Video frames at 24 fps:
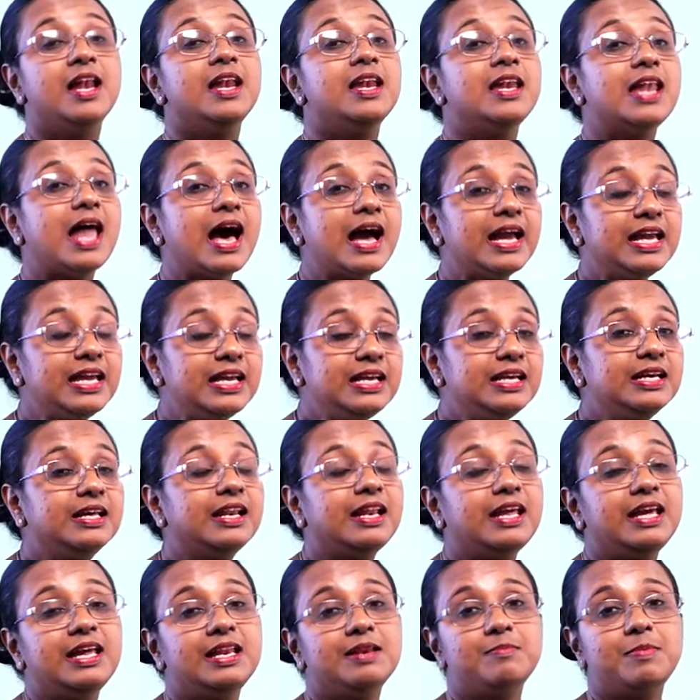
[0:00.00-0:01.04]
Like
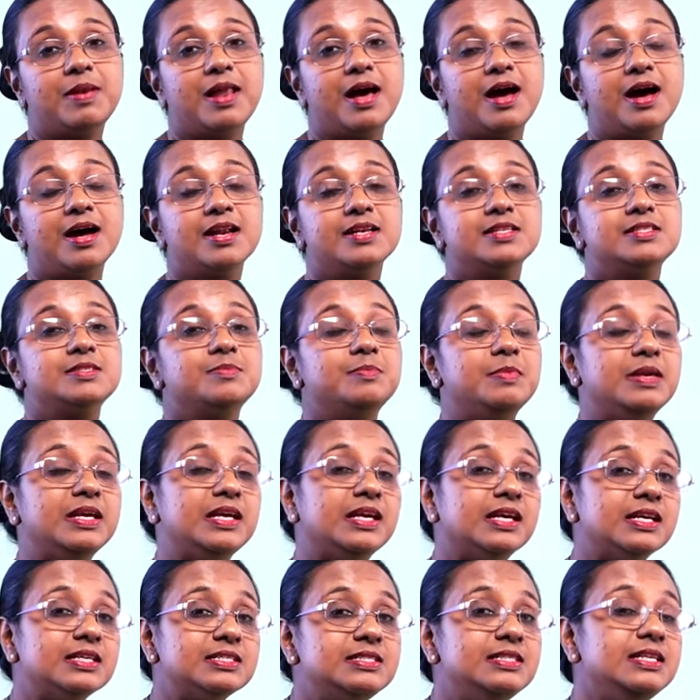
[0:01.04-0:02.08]
green plants,
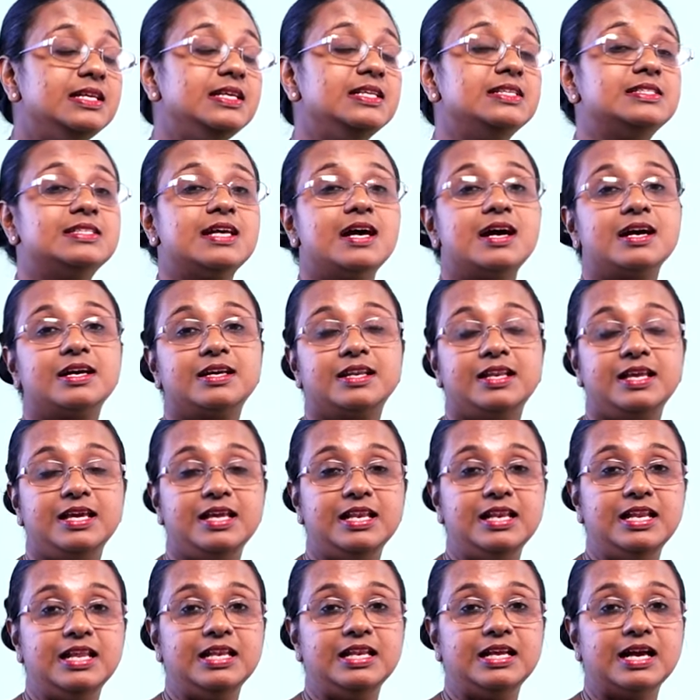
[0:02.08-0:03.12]
because these are
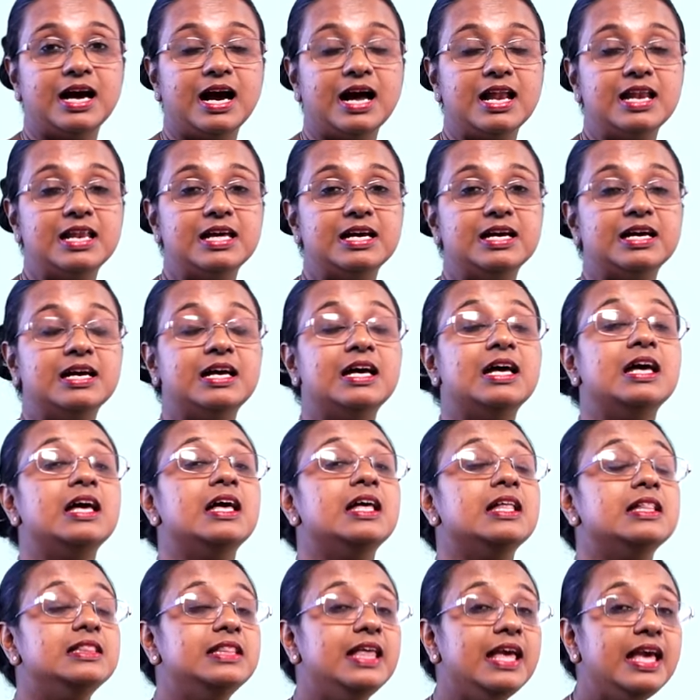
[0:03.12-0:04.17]
green in color,
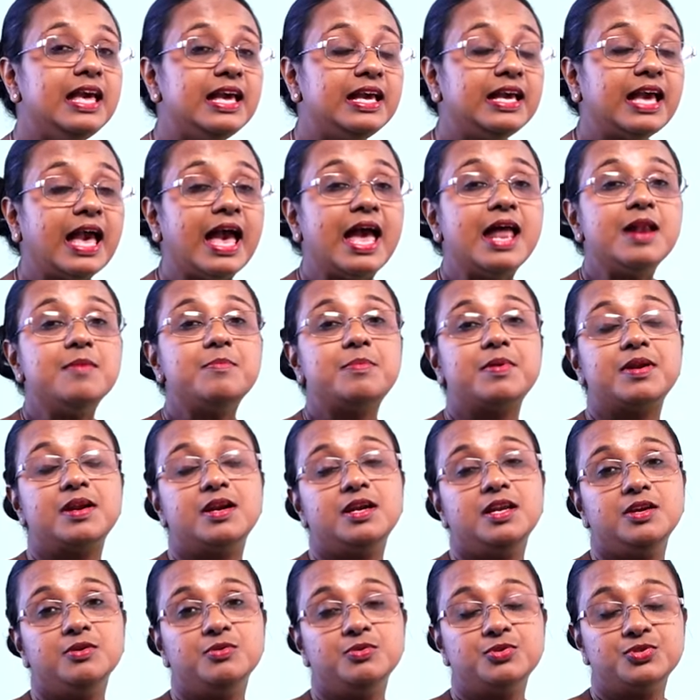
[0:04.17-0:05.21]
they can
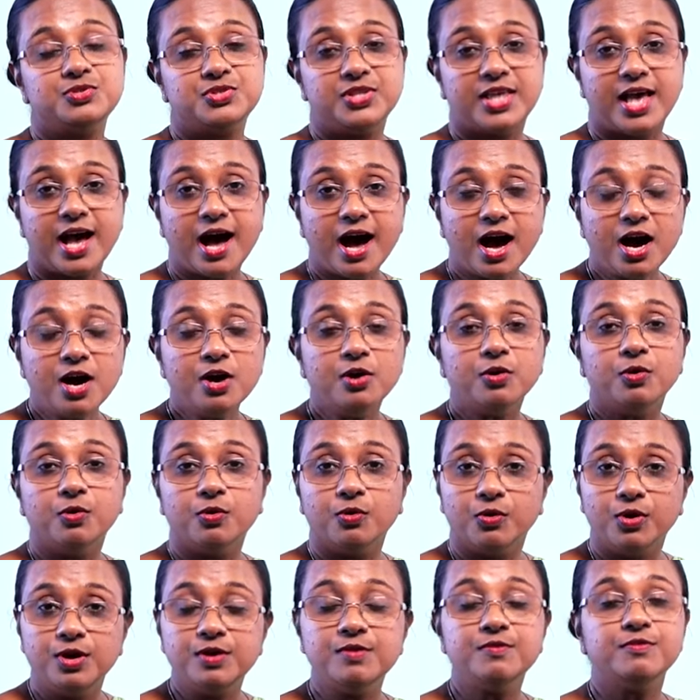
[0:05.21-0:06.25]
produce their
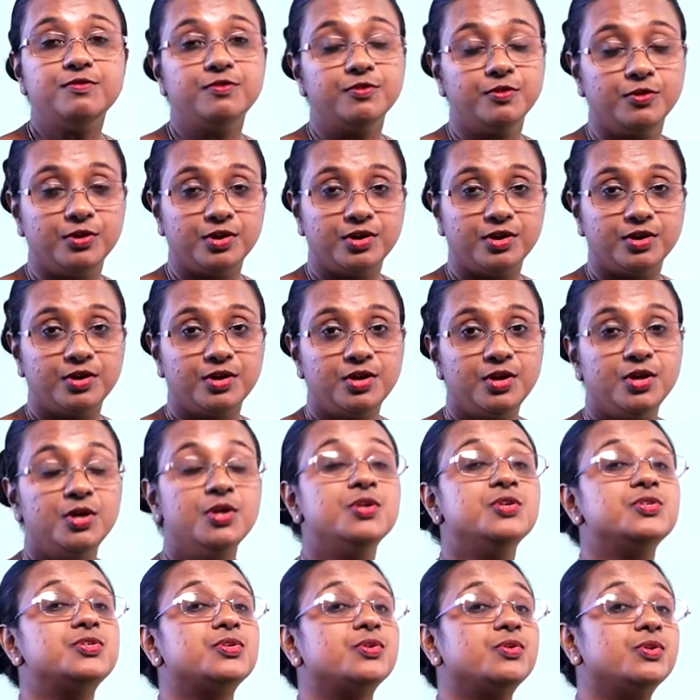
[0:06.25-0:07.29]
own food.
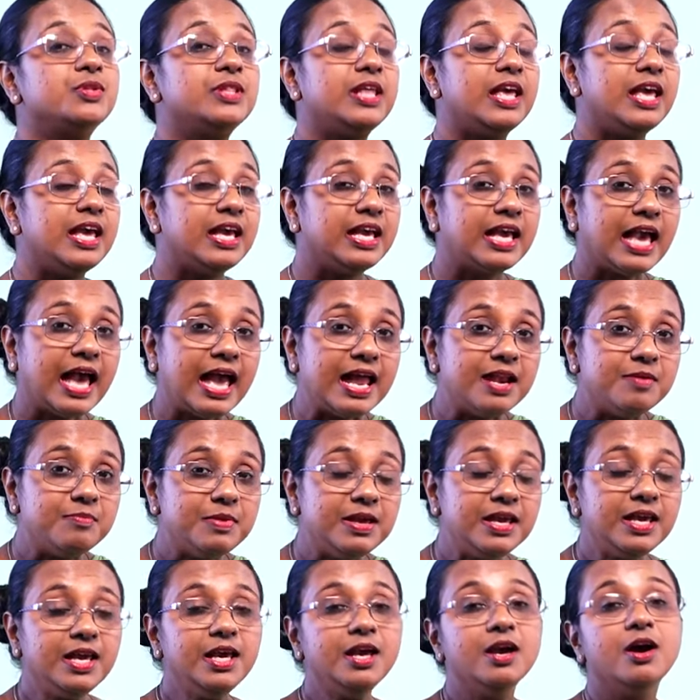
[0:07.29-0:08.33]
So they can
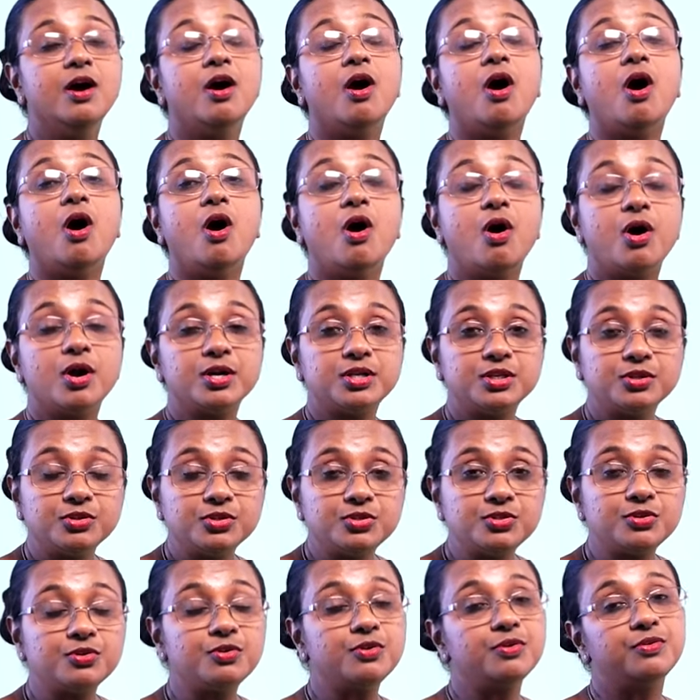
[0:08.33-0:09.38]
be
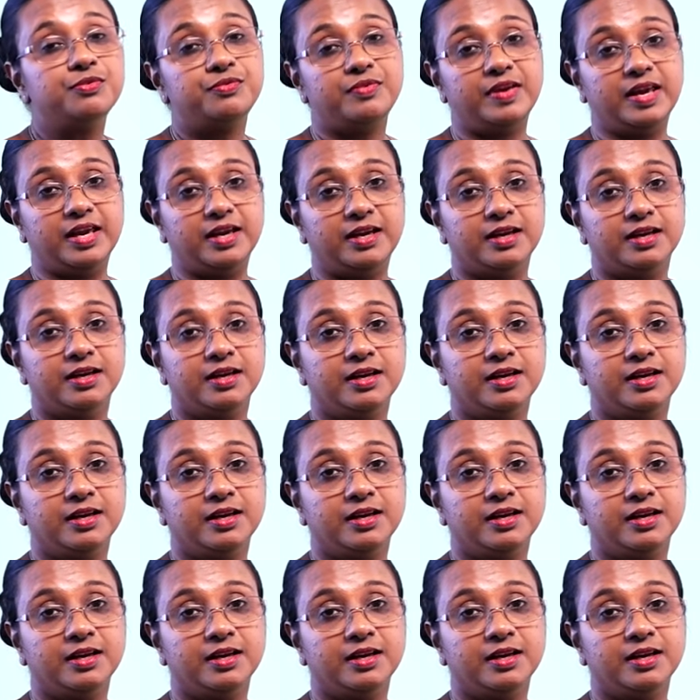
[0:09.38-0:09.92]
autotrophic.